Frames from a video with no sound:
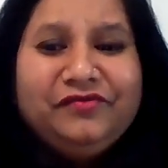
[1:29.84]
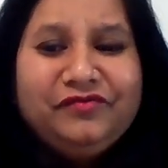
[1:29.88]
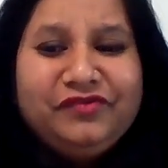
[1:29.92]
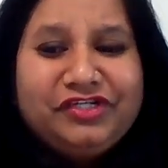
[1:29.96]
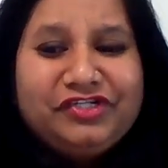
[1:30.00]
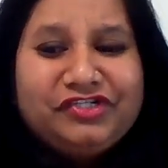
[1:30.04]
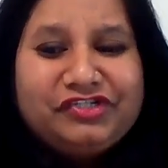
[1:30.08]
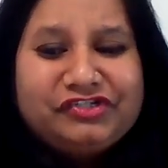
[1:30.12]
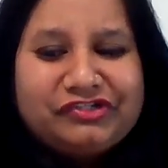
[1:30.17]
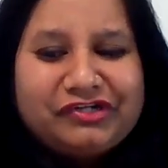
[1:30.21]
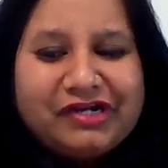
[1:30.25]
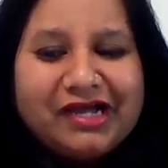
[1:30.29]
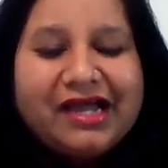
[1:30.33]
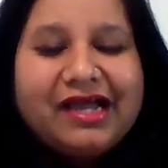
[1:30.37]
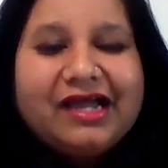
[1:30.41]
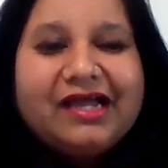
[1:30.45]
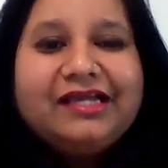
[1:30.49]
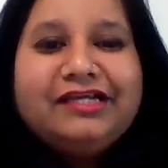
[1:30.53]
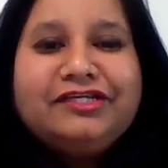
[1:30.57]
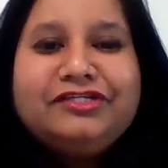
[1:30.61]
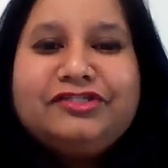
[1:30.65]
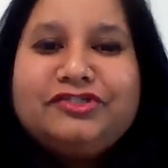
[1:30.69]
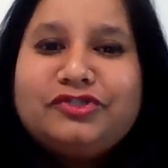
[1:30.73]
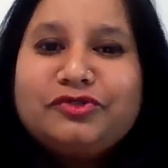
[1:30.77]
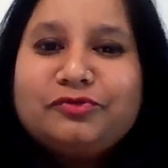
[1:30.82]
We
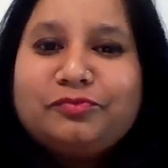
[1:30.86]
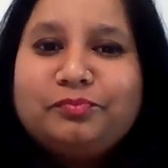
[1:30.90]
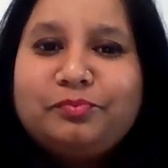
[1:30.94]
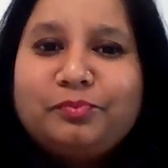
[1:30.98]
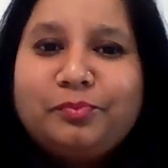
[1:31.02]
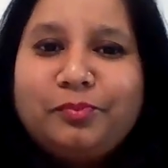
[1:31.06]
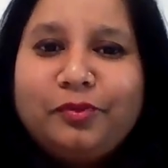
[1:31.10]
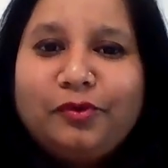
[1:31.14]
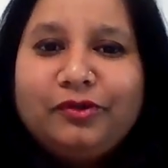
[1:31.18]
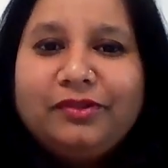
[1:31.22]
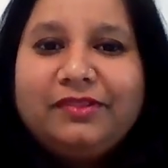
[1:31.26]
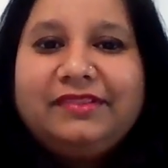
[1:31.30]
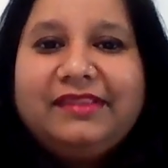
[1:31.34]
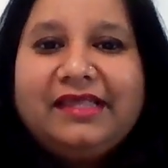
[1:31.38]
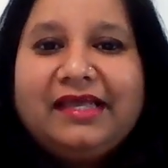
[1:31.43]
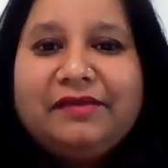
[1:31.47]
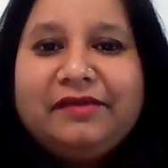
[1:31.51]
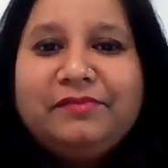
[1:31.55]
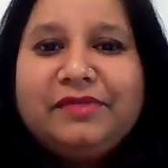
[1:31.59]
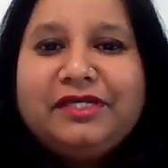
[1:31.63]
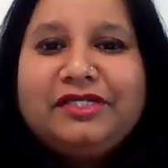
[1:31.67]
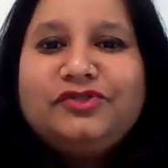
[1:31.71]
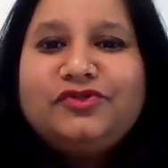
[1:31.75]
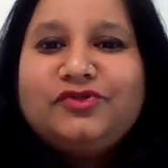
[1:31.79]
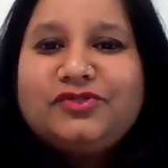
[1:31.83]
try to put
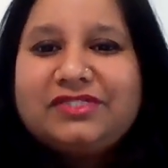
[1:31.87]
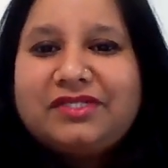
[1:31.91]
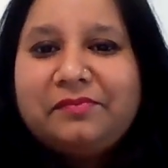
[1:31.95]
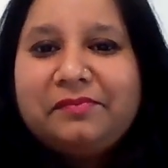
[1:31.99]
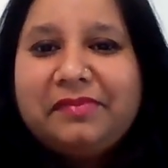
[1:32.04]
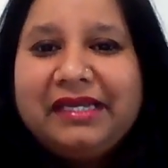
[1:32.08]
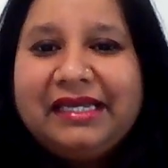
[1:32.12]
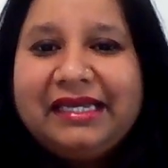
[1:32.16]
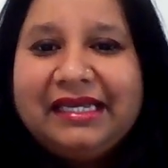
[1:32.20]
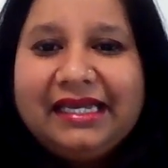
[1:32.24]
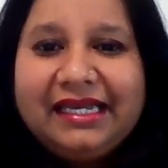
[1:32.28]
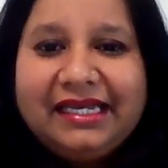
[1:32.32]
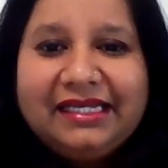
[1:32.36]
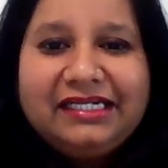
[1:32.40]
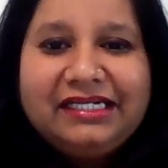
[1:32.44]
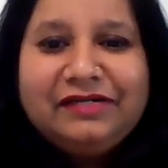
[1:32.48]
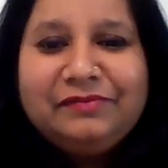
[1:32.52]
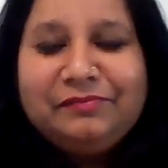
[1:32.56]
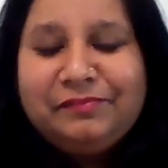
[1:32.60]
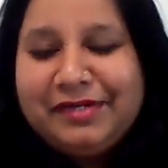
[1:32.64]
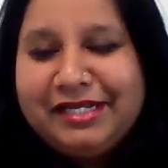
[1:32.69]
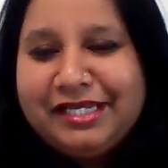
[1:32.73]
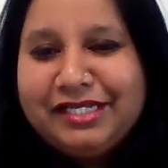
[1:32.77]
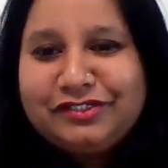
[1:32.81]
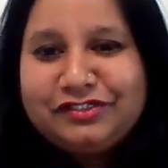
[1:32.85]
them into some
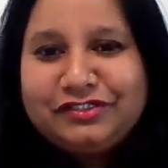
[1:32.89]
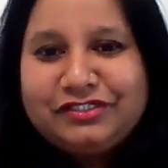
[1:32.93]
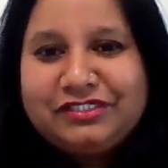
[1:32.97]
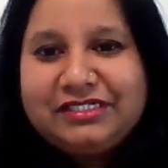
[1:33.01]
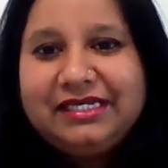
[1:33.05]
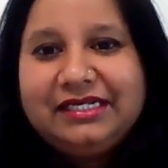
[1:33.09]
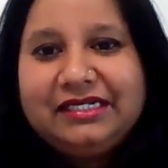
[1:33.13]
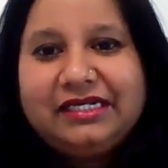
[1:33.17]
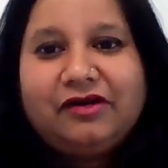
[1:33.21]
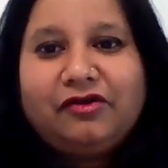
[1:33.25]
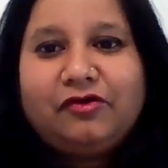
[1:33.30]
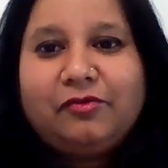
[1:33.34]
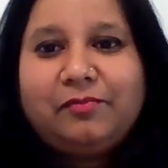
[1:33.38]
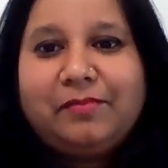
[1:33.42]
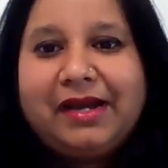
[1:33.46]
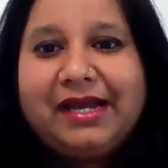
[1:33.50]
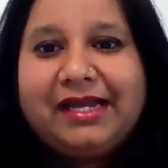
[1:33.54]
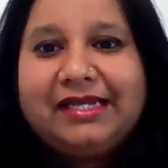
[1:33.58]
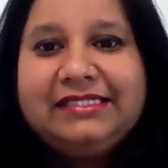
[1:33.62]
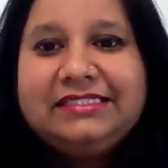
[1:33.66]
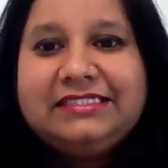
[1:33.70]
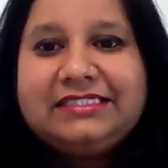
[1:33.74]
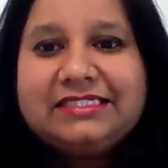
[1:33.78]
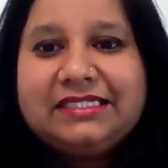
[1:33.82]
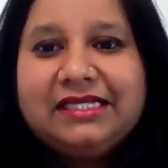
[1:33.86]
hidden place in our
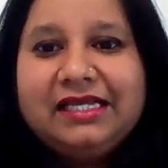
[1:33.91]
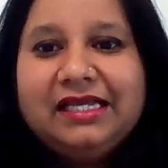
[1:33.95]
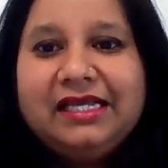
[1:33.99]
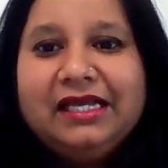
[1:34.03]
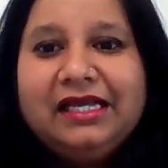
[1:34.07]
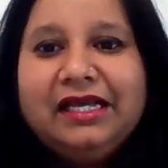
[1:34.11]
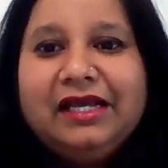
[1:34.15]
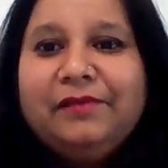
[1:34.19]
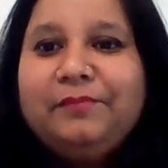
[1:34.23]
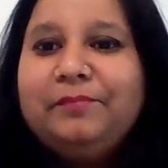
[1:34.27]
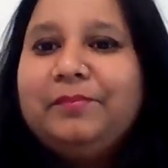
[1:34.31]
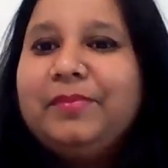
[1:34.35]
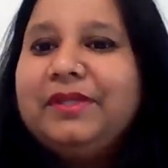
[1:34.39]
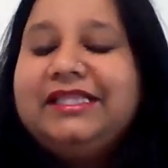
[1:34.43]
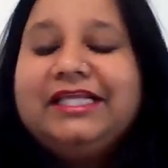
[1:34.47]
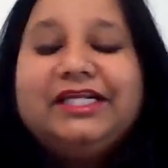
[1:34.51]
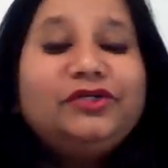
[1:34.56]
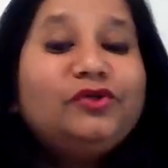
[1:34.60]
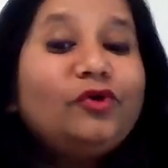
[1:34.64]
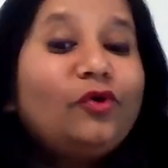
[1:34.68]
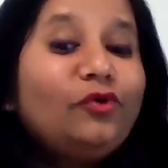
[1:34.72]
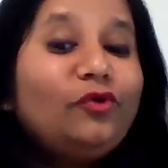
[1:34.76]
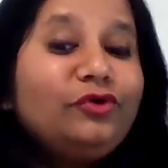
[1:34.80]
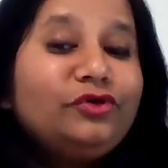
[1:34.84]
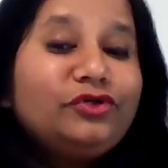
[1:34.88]
minds, but they
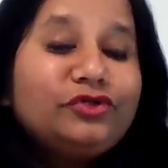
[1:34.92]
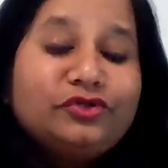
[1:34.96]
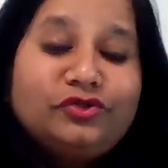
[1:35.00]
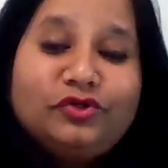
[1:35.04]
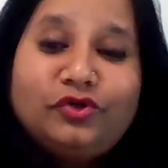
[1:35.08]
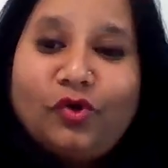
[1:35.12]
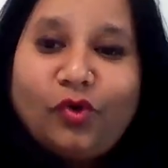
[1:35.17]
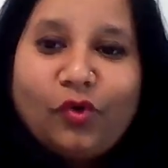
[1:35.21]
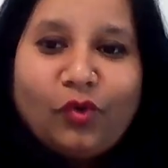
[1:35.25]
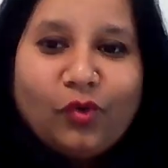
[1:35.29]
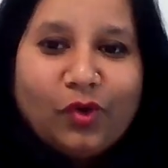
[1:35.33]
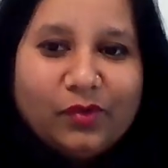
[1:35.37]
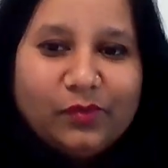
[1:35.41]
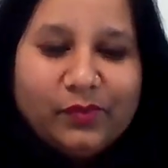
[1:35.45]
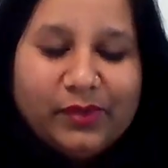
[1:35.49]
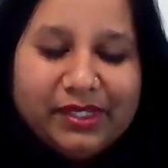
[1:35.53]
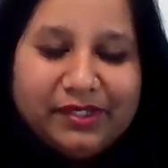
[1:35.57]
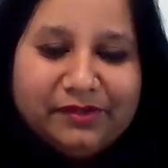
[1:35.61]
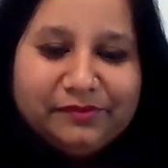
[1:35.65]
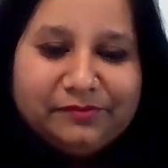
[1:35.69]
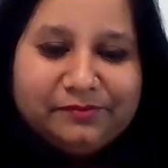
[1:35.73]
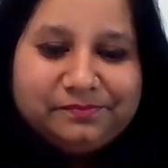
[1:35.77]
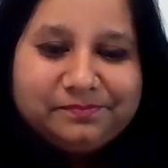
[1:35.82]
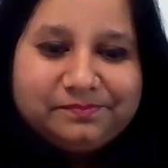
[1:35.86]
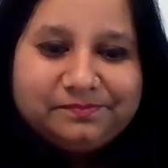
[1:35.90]
don't go
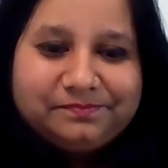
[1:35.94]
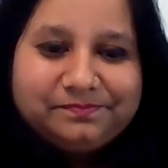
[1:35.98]
away.